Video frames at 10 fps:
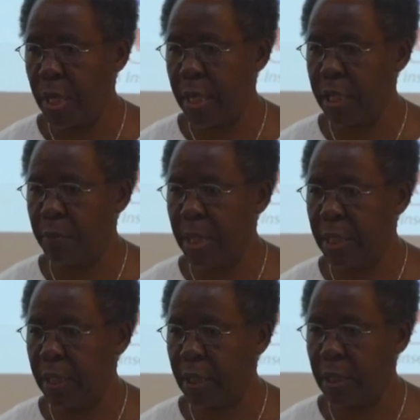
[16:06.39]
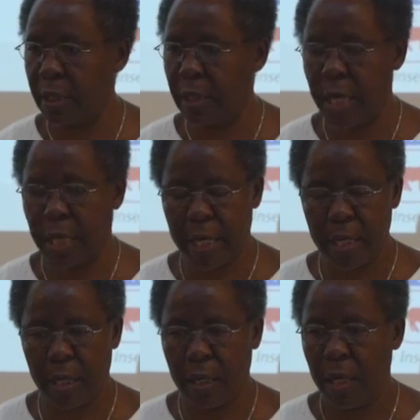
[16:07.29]
organized by the
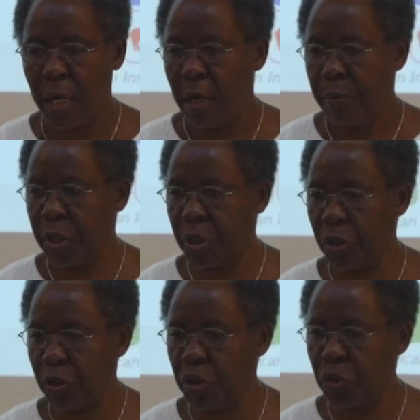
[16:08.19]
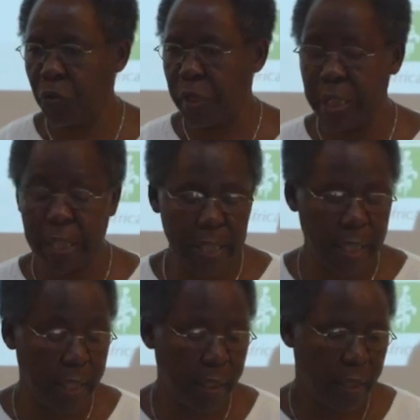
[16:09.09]
Kenya Meteorological
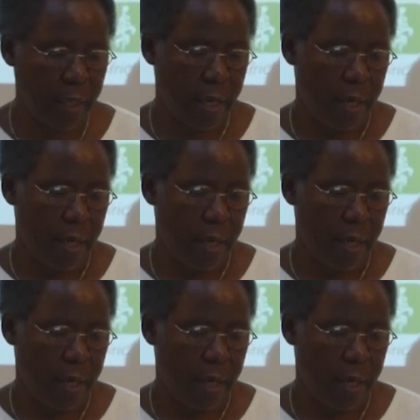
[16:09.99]
Agency.